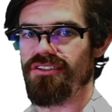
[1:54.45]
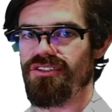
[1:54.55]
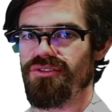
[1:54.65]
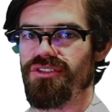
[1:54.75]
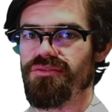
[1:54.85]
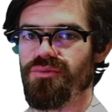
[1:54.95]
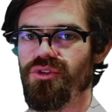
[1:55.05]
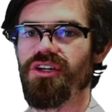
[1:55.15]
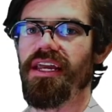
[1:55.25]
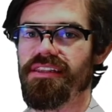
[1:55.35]
So
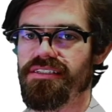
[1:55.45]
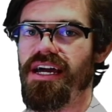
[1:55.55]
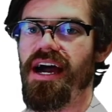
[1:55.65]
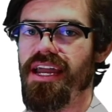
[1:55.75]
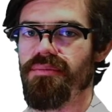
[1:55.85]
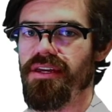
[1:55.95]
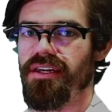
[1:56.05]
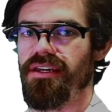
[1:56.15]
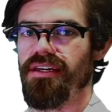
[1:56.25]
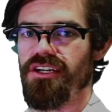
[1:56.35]
looking at the
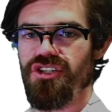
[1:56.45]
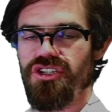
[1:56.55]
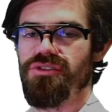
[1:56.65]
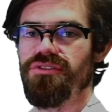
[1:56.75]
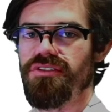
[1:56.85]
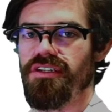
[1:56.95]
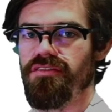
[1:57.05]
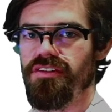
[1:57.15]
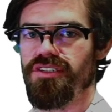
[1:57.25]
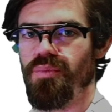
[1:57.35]
timing issues
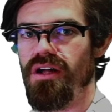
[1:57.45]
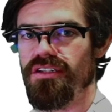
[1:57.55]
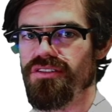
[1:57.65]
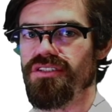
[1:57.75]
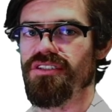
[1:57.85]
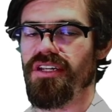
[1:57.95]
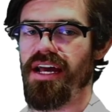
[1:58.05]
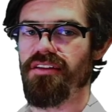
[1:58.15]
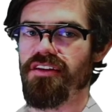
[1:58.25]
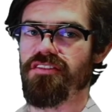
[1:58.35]
of these policies and
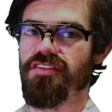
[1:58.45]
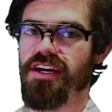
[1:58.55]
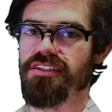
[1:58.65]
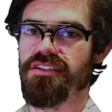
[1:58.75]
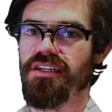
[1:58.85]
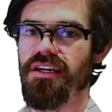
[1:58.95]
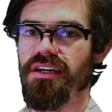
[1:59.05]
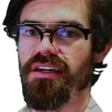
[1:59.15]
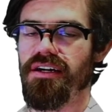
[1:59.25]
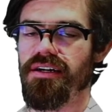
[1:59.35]
how they affect
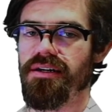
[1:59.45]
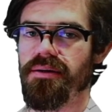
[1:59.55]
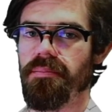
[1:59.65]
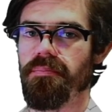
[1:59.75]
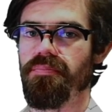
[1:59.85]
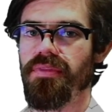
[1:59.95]
the